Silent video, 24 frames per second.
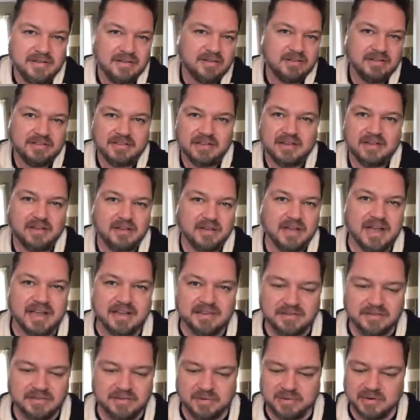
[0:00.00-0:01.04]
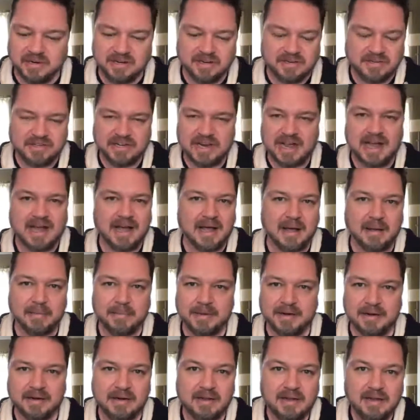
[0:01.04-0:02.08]
looks like you guys are doing a good job
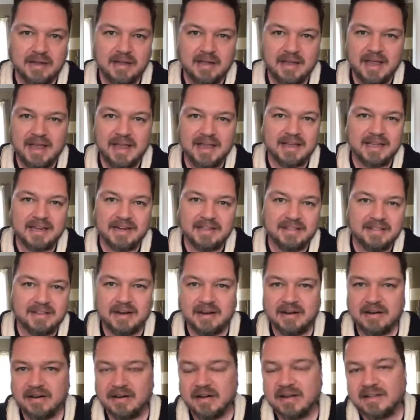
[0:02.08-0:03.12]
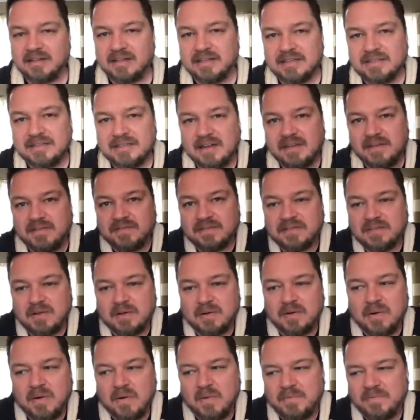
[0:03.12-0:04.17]
and hanging in there and all this stuff."
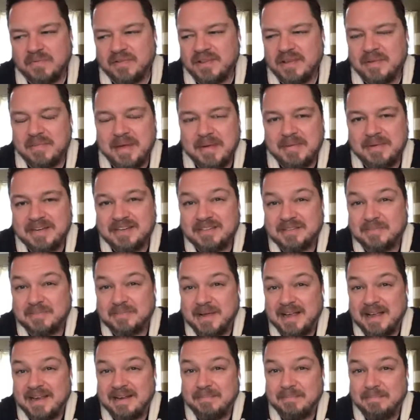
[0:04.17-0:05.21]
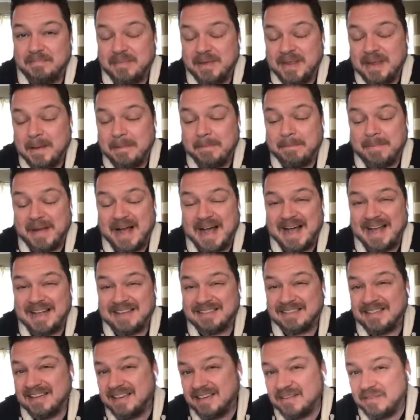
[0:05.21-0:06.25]
So hopefully, maybe just by being
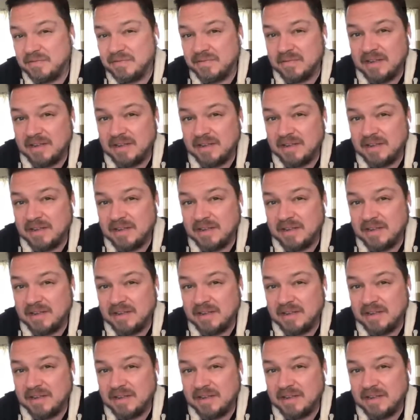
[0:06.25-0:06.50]
positive